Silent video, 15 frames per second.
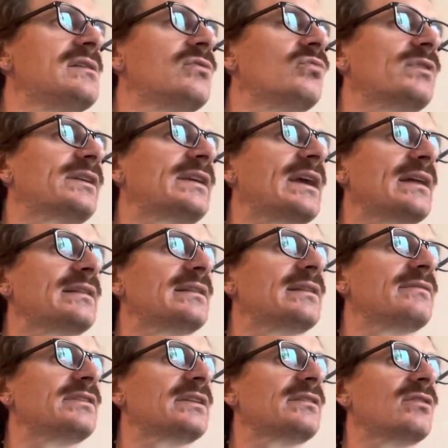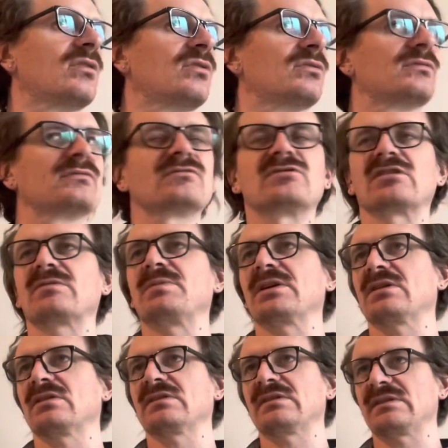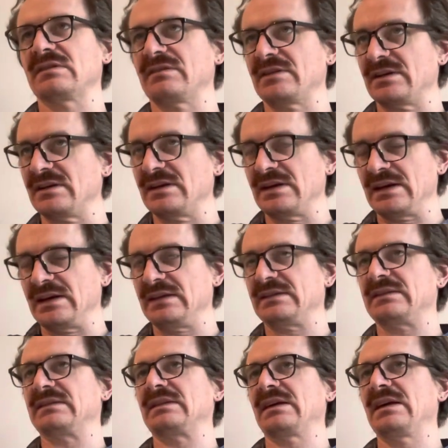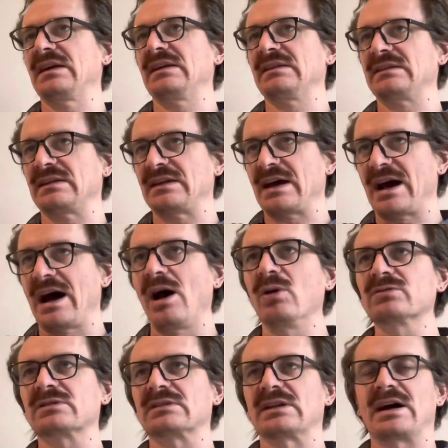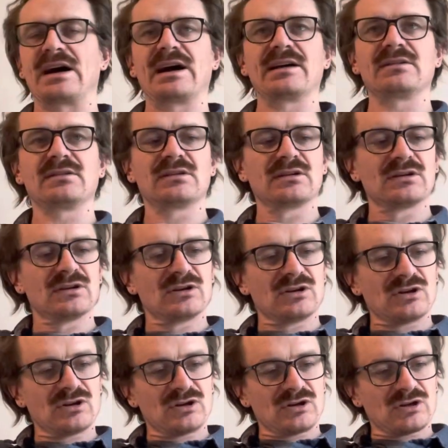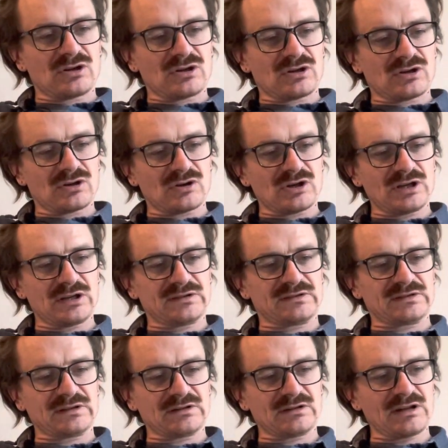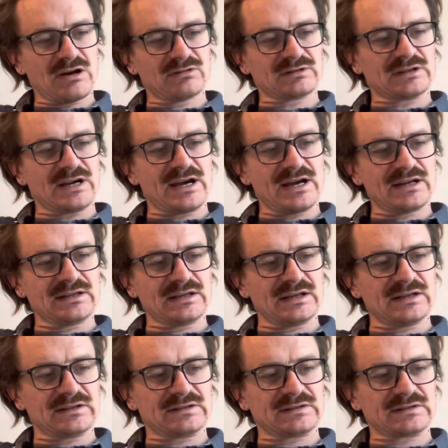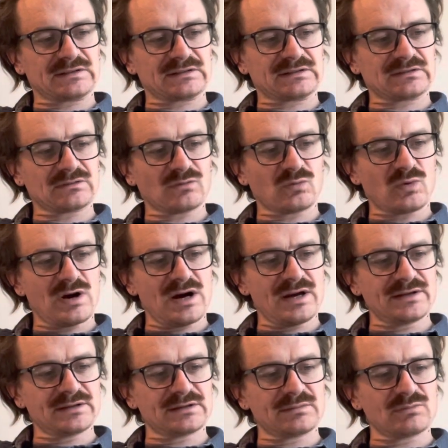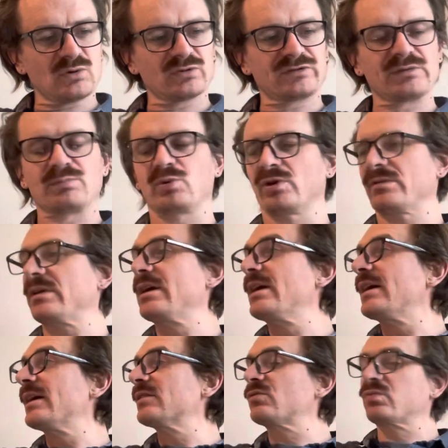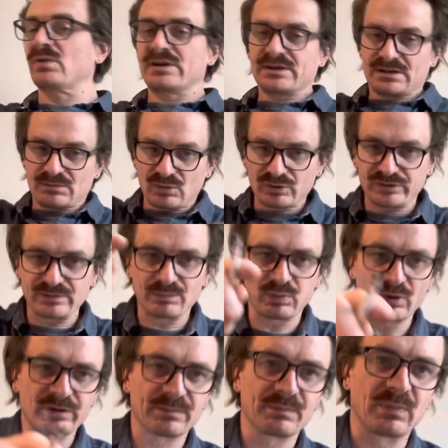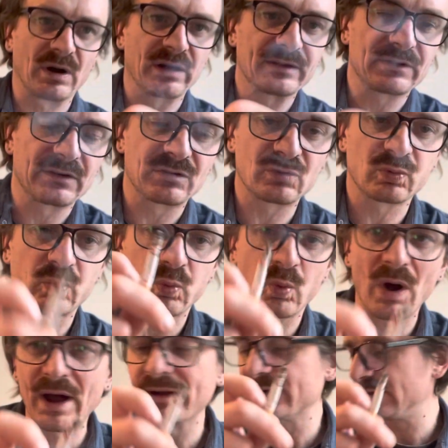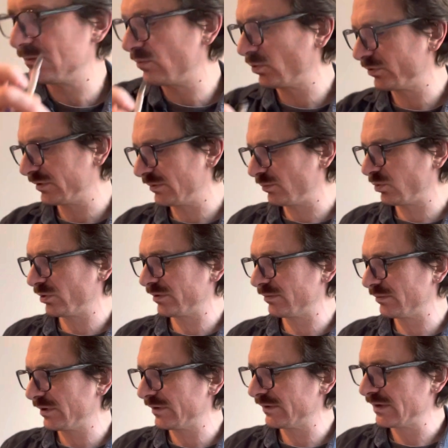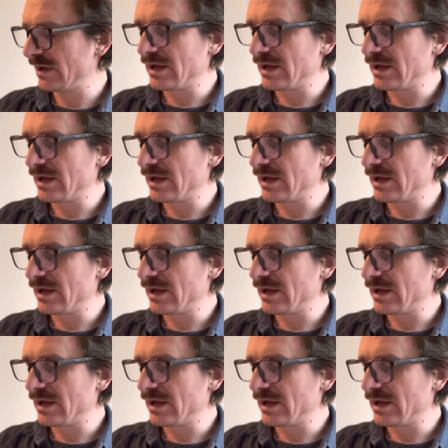You can't leave it on just because it, it is an outline. It's an outline. It's one of the most important. It's one of the most important parts. It's one of the most important. Parts.